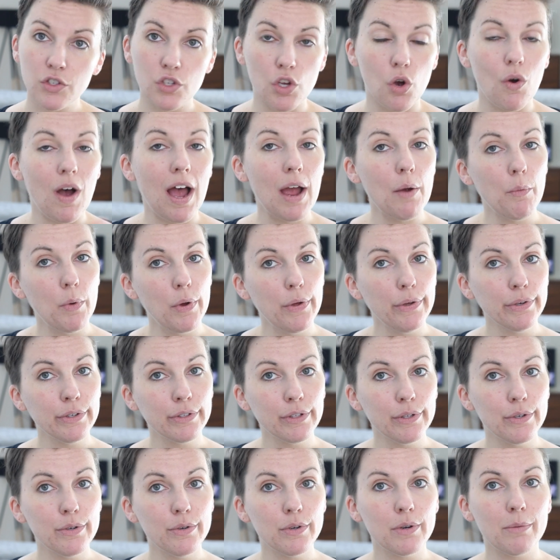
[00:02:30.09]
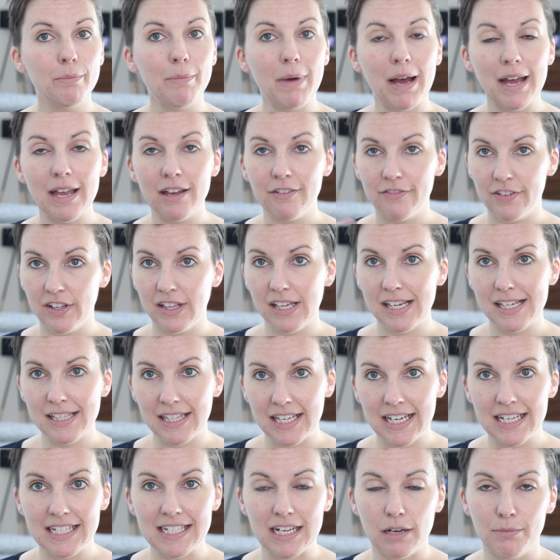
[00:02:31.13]
So I will include my affiliate
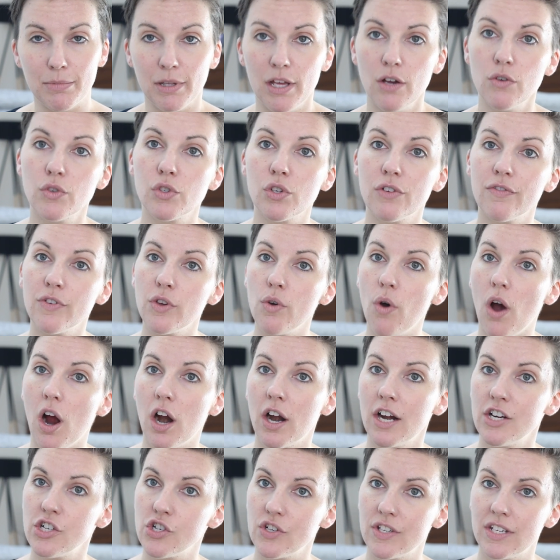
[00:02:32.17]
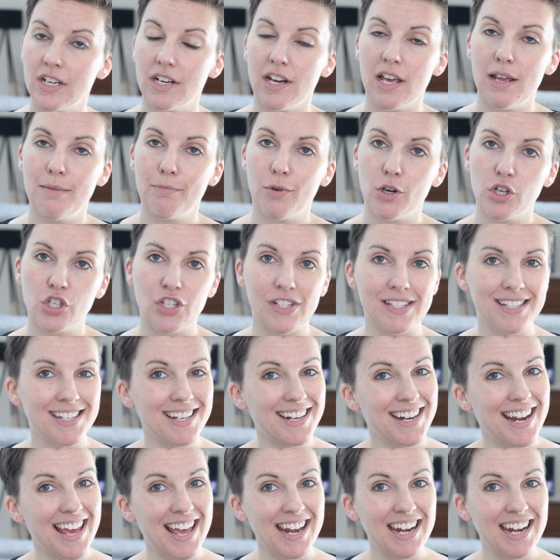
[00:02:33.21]
link down below. So if you are interested in
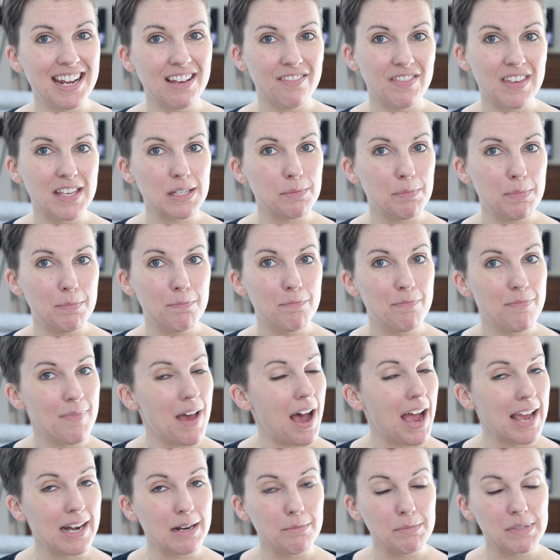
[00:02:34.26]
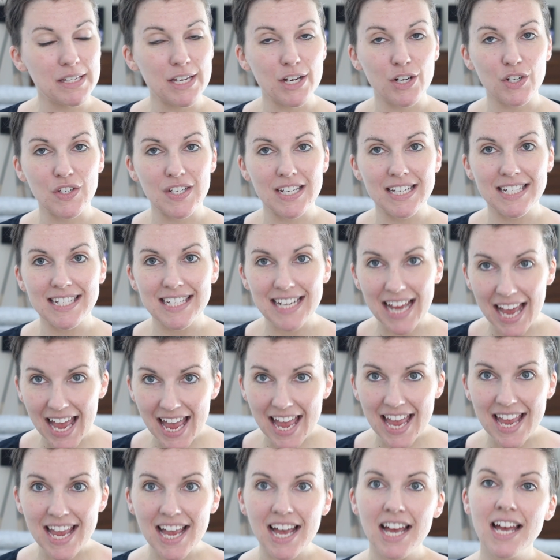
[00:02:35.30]
purchasing any of these items here
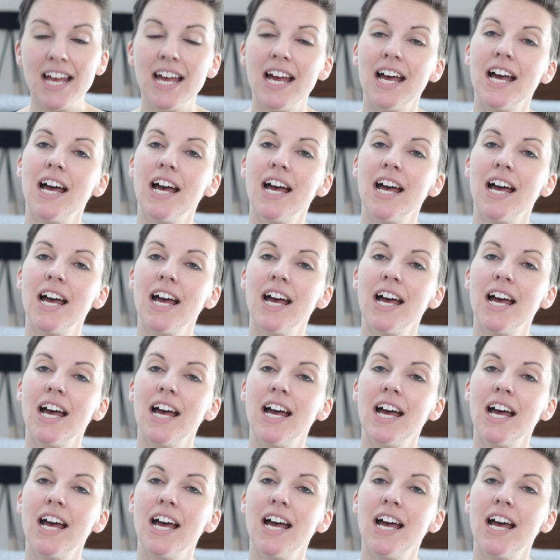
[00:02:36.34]
today,